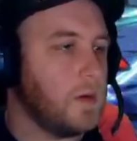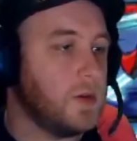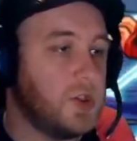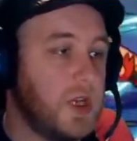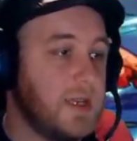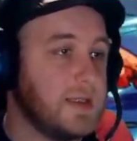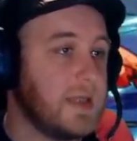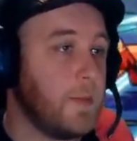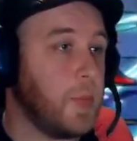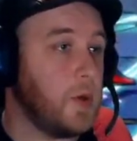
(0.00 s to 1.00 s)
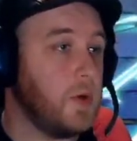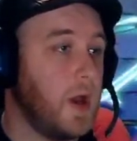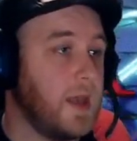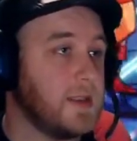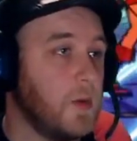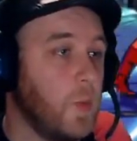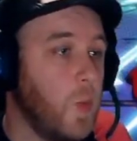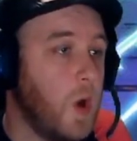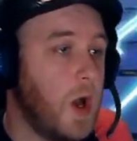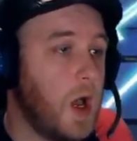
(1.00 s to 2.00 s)
Jesus, that blue guy is the
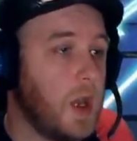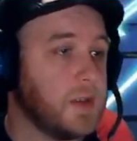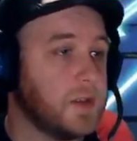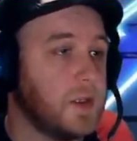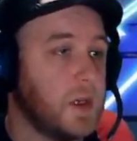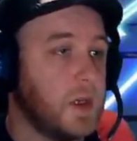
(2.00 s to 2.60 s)
worst.